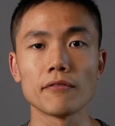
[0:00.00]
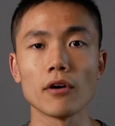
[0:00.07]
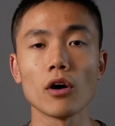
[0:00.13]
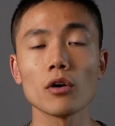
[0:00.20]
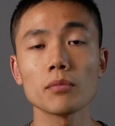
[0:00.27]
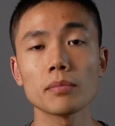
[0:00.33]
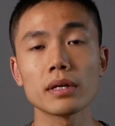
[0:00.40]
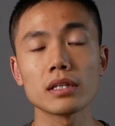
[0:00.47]

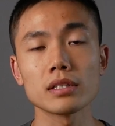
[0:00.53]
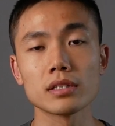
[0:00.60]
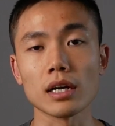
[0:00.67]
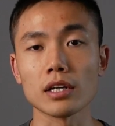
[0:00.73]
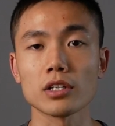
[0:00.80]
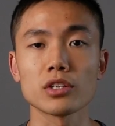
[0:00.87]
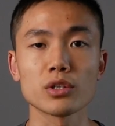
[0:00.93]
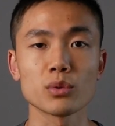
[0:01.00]
all been
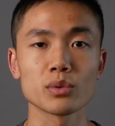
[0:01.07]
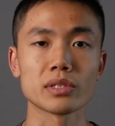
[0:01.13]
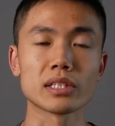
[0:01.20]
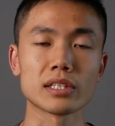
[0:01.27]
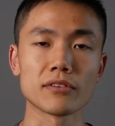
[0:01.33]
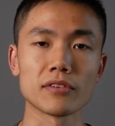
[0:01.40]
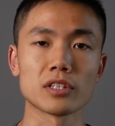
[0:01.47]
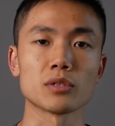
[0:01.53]
done
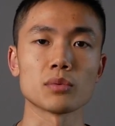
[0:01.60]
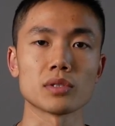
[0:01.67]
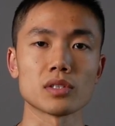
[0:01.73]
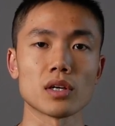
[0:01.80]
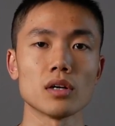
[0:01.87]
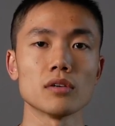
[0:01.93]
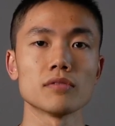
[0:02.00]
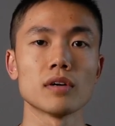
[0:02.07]
using DaVinci
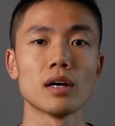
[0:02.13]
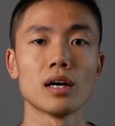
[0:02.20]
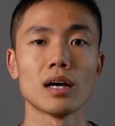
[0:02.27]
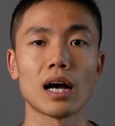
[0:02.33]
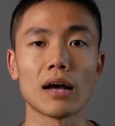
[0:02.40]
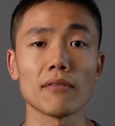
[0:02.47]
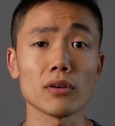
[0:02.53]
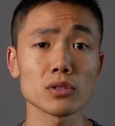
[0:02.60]
Resolve.
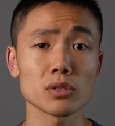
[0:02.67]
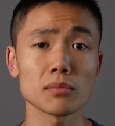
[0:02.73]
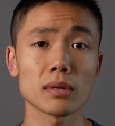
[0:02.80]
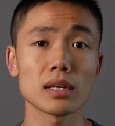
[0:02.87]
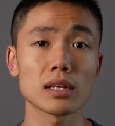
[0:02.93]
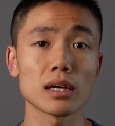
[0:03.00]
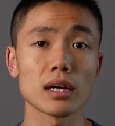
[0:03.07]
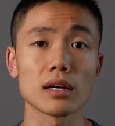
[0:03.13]
I've also
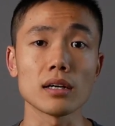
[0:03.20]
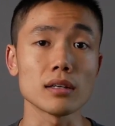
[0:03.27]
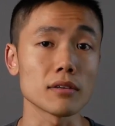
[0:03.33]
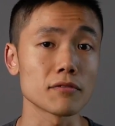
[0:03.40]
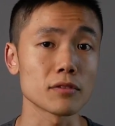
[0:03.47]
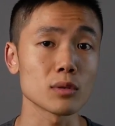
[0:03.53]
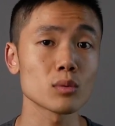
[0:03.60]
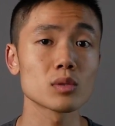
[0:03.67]
made a
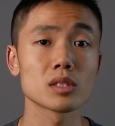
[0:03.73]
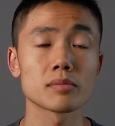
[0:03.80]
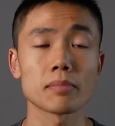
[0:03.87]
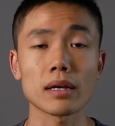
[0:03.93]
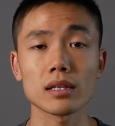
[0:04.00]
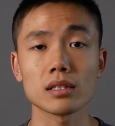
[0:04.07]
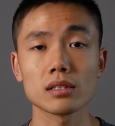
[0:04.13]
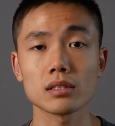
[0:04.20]
few
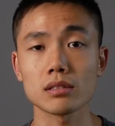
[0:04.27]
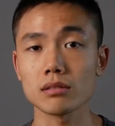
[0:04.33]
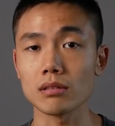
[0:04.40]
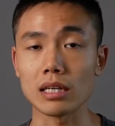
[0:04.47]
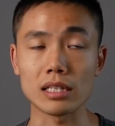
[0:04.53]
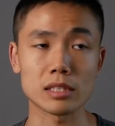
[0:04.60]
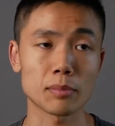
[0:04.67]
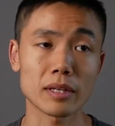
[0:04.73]

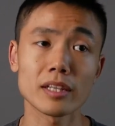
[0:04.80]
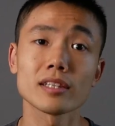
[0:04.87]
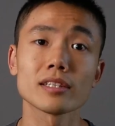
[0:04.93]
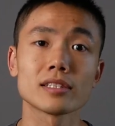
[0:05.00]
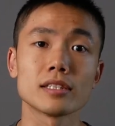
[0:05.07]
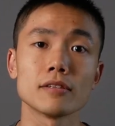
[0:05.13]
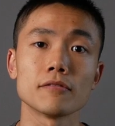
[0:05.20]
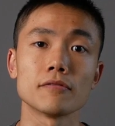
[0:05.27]

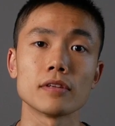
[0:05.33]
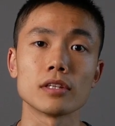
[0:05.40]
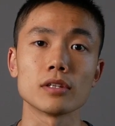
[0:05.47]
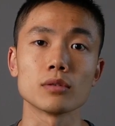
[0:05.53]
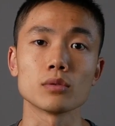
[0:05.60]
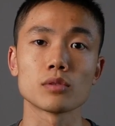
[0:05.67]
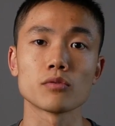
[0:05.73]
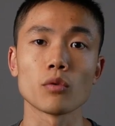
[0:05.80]
speculative
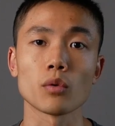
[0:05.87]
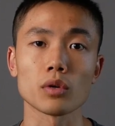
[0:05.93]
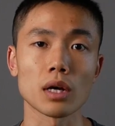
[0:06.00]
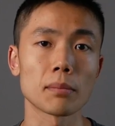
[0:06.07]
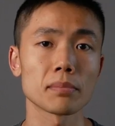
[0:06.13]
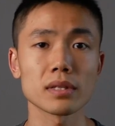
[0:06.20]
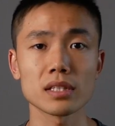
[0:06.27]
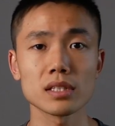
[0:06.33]
videos for
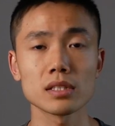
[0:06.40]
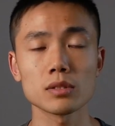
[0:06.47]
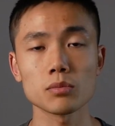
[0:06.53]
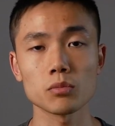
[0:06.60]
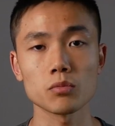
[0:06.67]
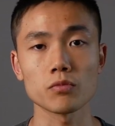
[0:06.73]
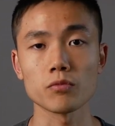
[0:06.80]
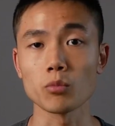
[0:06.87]
companies
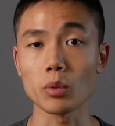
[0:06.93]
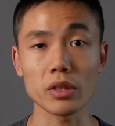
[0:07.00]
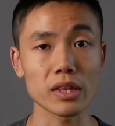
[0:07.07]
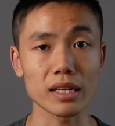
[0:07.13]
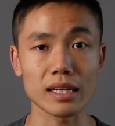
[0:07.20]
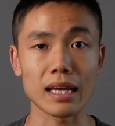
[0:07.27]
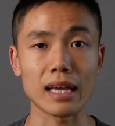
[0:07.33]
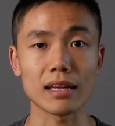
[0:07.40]
with
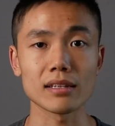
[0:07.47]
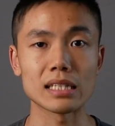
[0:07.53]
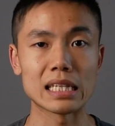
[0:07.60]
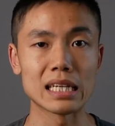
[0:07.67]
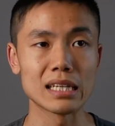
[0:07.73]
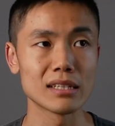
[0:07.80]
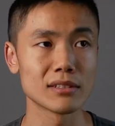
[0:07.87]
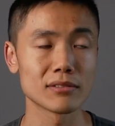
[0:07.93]
it and
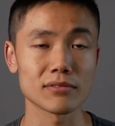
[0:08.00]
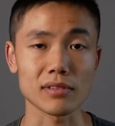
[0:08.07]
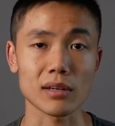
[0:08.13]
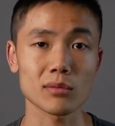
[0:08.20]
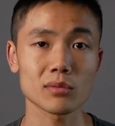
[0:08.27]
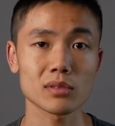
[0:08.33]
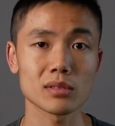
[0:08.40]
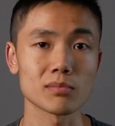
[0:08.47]

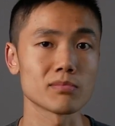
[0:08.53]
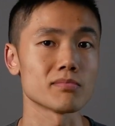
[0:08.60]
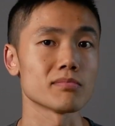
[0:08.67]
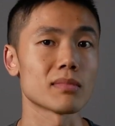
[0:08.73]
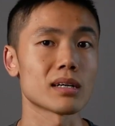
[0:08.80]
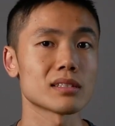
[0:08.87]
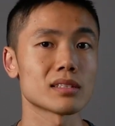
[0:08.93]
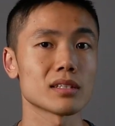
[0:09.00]
found
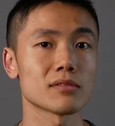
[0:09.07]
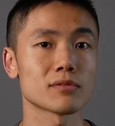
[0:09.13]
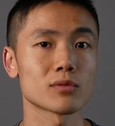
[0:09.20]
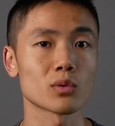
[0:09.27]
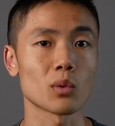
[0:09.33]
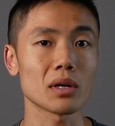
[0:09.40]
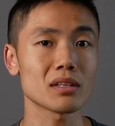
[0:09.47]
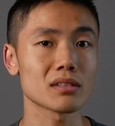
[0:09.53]

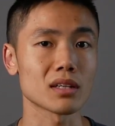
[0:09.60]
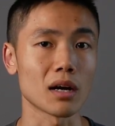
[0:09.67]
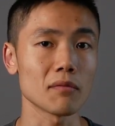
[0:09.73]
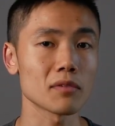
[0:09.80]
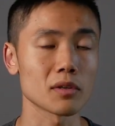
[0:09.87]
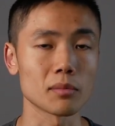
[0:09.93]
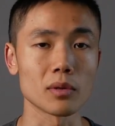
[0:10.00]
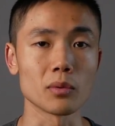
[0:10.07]
myself quite
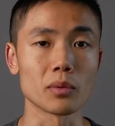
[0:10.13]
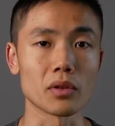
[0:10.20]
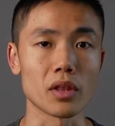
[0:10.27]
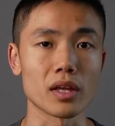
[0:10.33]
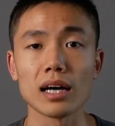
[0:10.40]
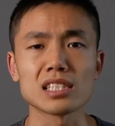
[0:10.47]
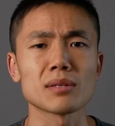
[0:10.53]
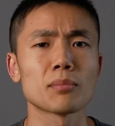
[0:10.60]
comfortable with
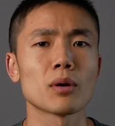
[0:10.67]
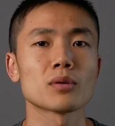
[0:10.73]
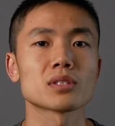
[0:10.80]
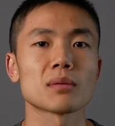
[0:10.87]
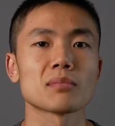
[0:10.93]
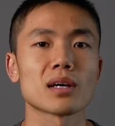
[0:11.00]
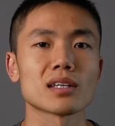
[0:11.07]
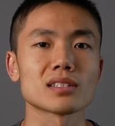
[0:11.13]
it. I suppose
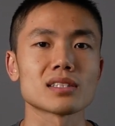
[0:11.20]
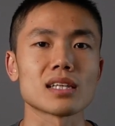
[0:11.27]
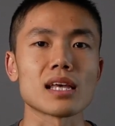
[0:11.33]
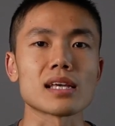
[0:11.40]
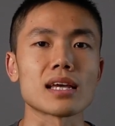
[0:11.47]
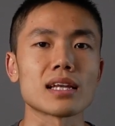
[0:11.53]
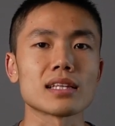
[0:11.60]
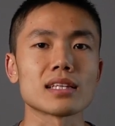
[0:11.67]
I'm not
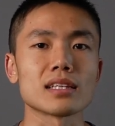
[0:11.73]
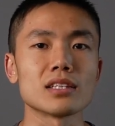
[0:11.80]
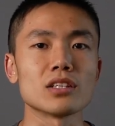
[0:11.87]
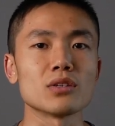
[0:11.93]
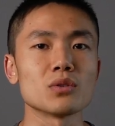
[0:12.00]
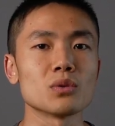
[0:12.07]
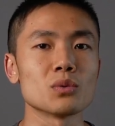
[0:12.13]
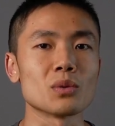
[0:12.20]
saying anything
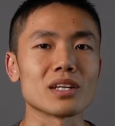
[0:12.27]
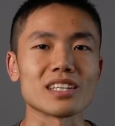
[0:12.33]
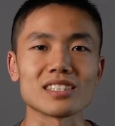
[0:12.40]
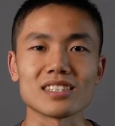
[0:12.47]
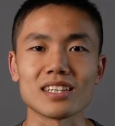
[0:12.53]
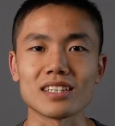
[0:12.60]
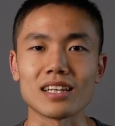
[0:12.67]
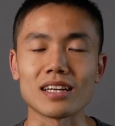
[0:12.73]
new when I
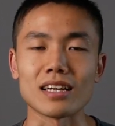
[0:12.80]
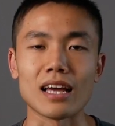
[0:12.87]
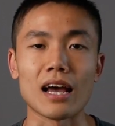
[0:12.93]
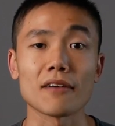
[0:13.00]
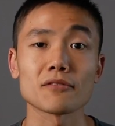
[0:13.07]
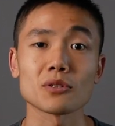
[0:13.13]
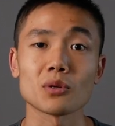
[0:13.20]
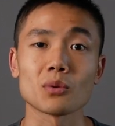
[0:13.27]
say that
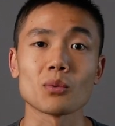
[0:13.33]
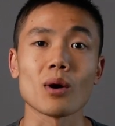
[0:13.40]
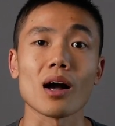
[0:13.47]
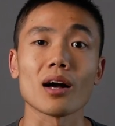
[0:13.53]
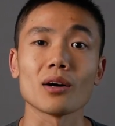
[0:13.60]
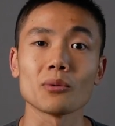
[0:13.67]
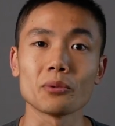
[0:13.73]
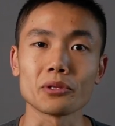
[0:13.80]
after a
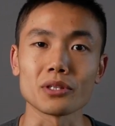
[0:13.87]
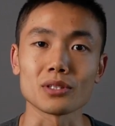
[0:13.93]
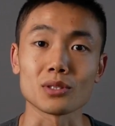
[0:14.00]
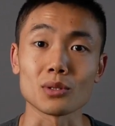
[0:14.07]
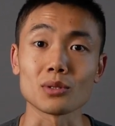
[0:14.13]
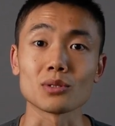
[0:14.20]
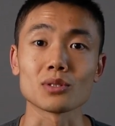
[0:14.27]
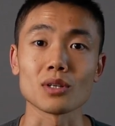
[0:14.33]
while with a
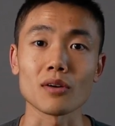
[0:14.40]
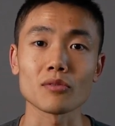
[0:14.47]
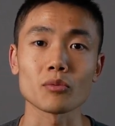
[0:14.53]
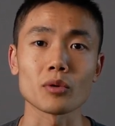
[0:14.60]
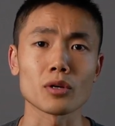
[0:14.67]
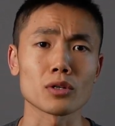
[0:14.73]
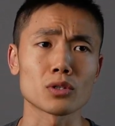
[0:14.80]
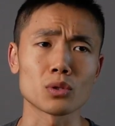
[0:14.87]
certain
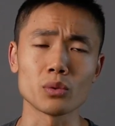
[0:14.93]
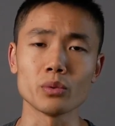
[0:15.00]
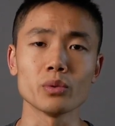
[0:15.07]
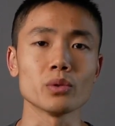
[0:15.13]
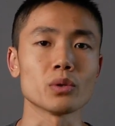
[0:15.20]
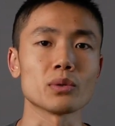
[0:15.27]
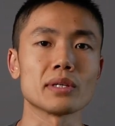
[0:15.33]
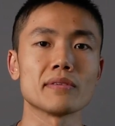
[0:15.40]
software
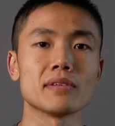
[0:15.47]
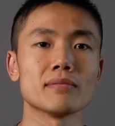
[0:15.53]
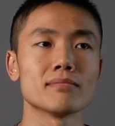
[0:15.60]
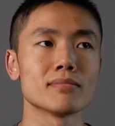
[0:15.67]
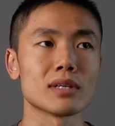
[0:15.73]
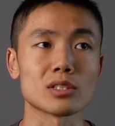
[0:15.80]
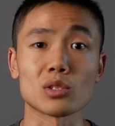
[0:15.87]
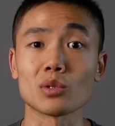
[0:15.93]
tool or
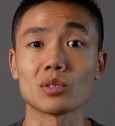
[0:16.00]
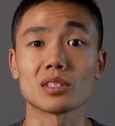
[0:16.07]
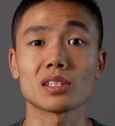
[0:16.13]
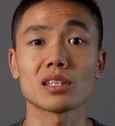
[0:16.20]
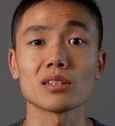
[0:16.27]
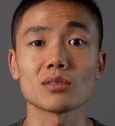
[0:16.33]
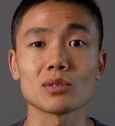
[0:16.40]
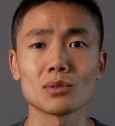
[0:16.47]
even a certain
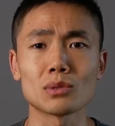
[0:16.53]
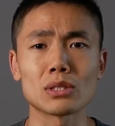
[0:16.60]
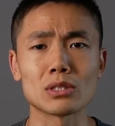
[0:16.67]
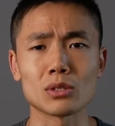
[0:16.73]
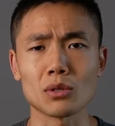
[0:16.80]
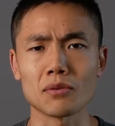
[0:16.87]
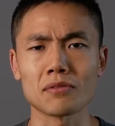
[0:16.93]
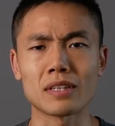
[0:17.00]
skill, you
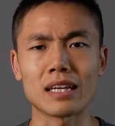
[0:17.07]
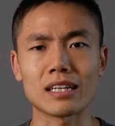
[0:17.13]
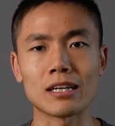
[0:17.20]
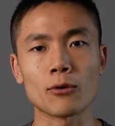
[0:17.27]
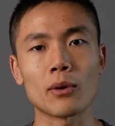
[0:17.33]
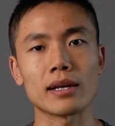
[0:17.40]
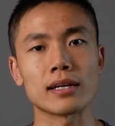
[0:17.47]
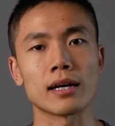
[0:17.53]
just sort of get
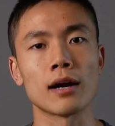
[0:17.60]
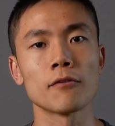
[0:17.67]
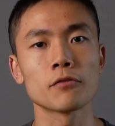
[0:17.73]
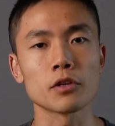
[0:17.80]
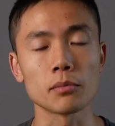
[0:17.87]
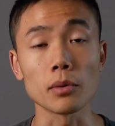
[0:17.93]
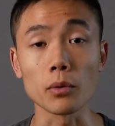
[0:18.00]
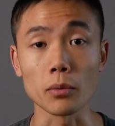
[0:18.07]
quite
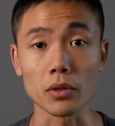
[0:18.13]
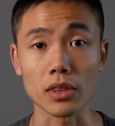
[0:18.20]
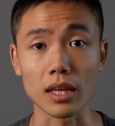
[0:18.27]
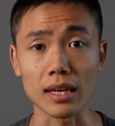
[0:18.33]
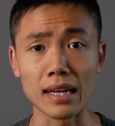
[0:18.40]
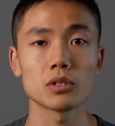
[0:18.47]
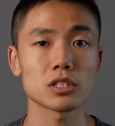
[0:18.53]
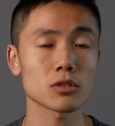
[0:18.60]
comfortable with
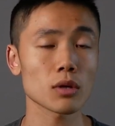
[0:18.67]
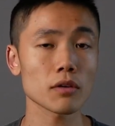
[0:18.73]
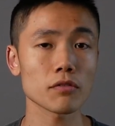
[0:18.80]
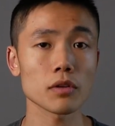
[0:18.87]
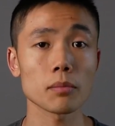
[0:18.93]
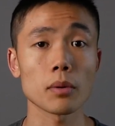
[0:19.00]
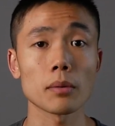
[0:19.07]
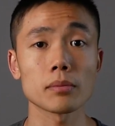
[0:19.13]
it, which is great
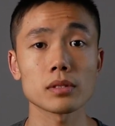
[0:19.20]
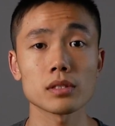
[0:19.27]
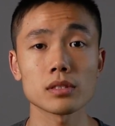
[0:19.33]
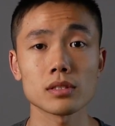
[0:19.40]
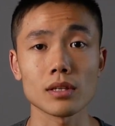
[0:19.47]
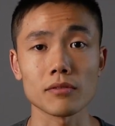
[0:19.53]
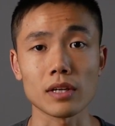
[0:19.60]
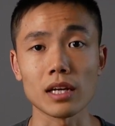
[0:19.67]
for the
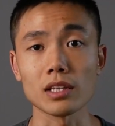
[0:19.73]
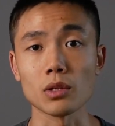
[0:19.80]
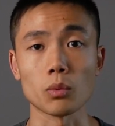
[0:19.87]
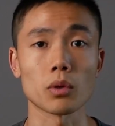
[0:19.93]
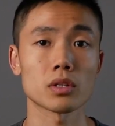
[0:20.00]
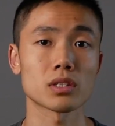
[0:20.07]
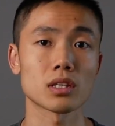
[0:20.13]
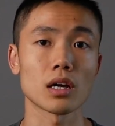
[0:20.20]
purposes of getting the
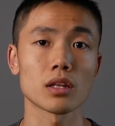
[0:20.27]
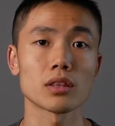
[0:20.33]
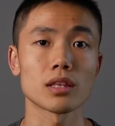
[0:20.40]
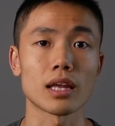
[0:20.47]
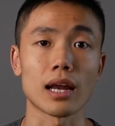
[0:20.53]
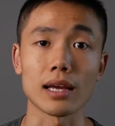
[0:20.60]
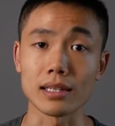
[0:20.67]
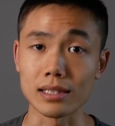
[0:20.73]
work done
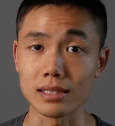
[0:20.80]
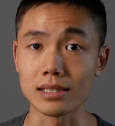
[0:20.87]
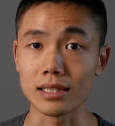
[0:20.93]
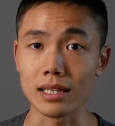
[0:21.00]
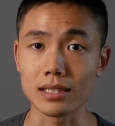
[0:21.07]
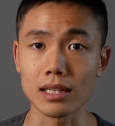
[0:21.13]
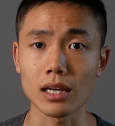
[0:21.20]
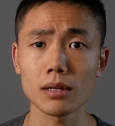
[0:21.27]
that I need to
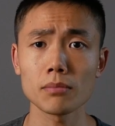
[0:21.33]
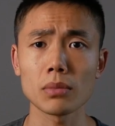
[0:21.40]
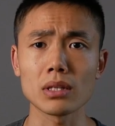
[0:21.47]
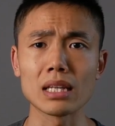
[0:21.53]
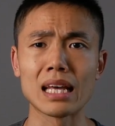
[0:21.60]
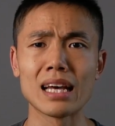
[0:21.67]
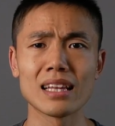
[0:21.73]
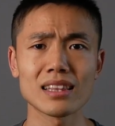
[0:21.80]
get done,
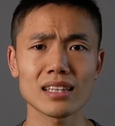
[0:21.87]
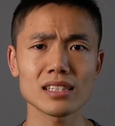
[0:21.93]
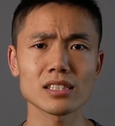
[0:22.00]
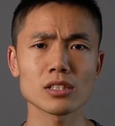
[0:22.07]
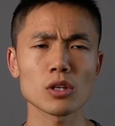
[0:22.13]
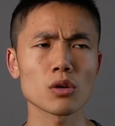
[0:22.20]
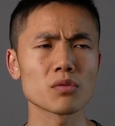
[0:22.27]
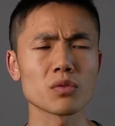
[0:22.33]
but less
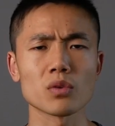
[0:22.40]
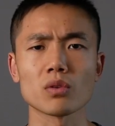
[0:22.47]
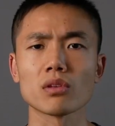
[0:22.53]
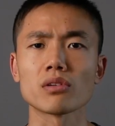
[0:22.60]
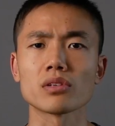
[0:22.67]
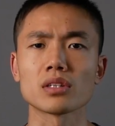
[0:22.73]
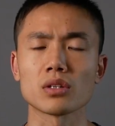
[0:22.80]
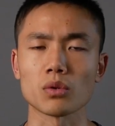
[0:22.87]
so for
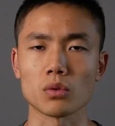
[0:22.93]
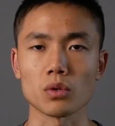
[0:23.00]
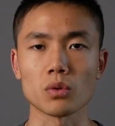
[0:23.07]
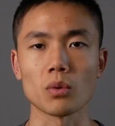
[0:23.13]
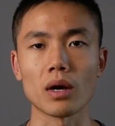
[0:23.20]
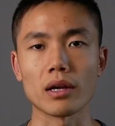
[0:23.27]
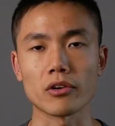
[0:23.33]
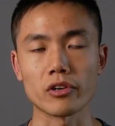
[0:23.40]
learning or
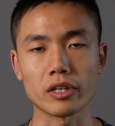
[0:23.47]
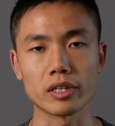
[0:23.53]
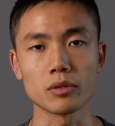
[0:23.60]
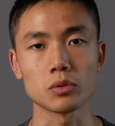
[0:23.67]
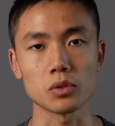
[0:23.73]
acquiring new